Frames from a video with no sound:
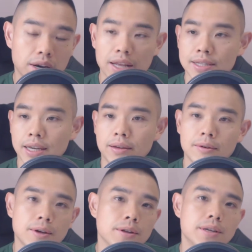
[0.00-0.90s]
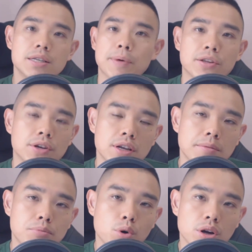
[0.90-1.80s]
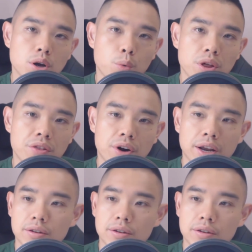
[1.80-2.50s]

Let's say this particular broker you're with, right,